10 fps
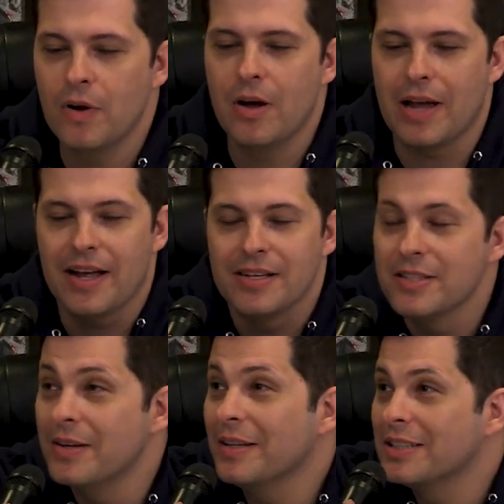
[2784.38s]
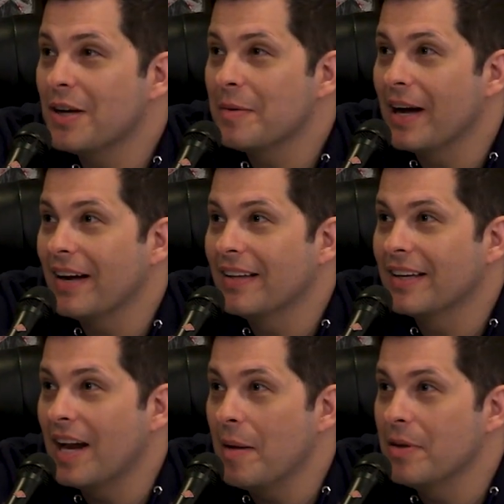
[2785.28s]
Okay, so let's talk about
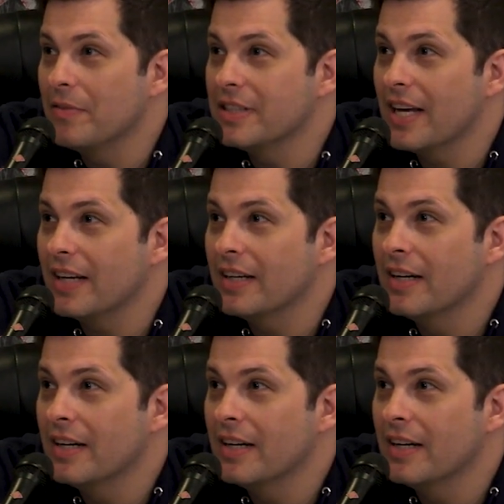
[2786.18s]
Konami for a second.